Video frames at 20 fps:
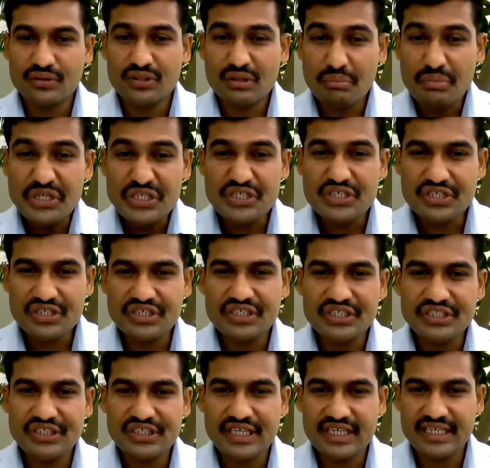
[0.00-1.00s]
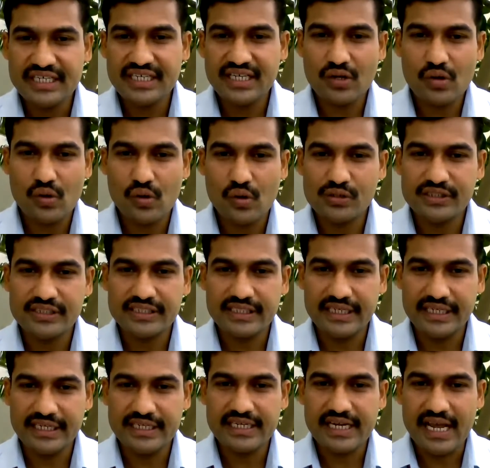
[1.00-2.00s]
the bitter incident he calls
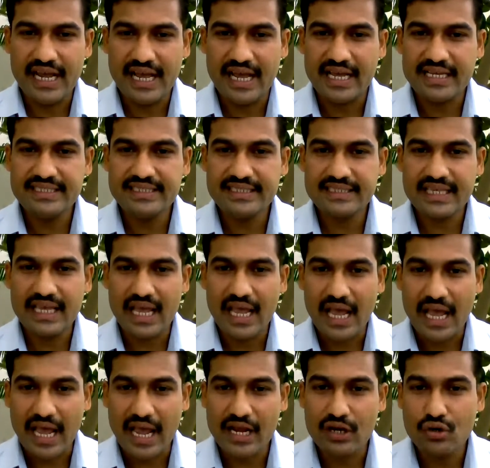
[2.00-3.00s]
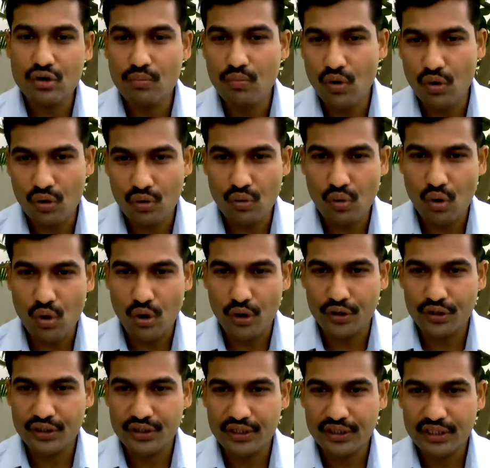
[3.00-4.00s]
it as Anglo-Boer
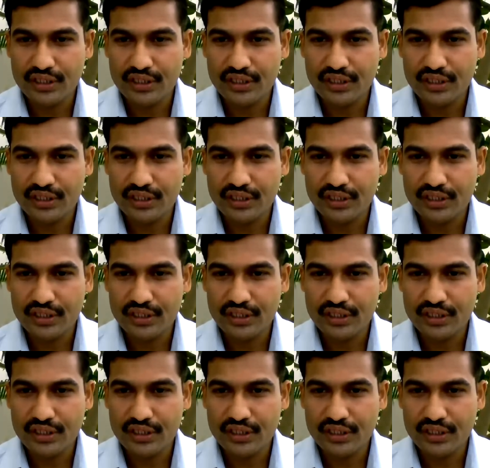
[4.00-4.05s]
War,